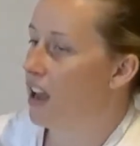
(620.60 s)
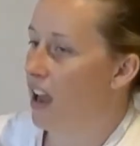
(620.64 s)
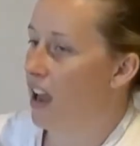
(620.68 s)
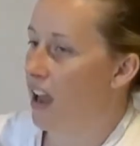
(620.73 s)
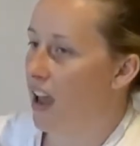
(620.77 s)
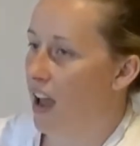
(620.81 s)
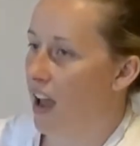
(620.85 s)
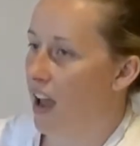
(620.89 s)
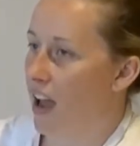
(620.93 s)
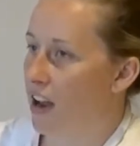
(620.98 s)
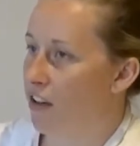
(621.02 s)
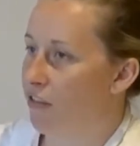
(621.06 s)

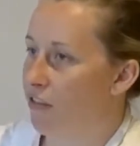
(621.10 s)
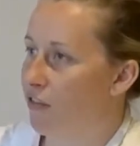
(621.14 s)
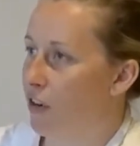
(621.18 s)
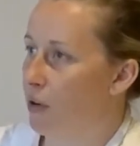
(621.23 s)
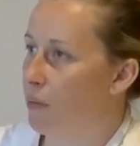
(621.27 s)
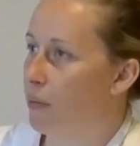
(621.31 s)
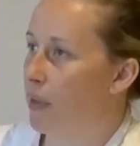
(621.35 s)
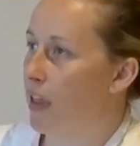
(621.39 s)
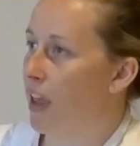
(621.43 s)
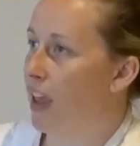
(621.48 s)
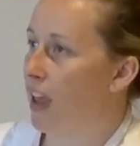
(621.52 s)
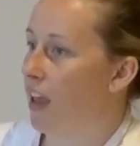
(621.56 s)
And from
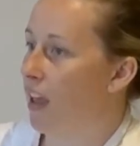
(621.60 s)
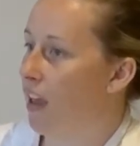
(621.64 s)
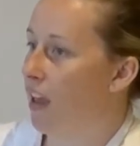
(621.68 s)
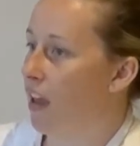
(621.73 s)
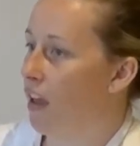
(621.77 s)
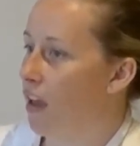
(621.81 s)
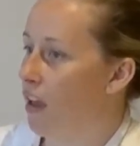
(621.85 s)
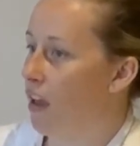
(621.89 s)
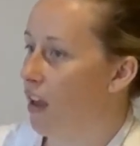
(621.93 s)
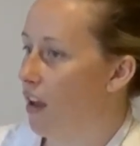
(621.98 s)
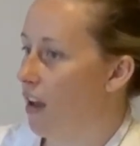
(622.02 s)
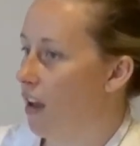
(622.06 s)
there,
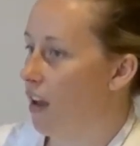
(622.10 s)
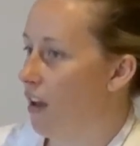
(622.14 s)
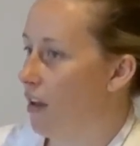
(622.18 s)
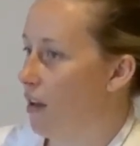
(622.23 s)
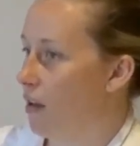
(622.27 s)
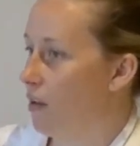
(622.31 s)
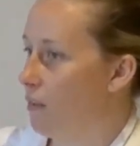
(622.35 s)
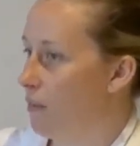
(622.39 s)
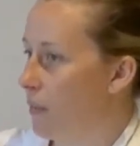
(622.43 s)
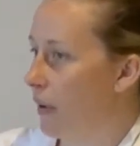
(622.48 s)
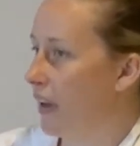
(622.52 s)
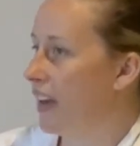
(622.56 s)

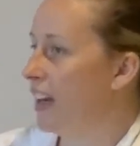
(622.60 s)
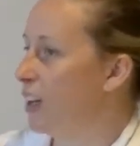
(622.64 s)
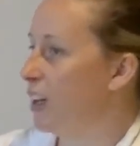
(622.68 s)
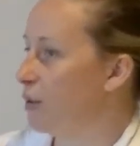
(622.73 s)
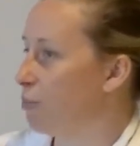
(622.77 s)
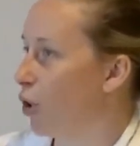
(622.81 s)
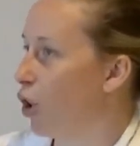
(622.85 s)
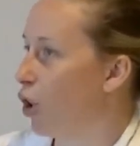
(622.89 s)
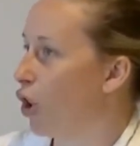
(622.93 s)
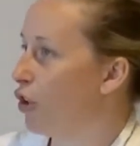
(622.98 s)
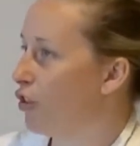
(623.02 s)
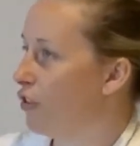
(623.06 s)
being in
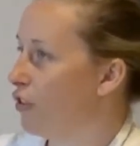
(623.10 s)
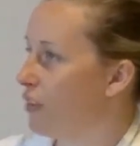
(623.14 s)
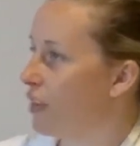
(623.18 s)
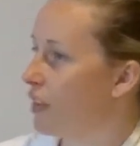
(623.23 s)
Perth,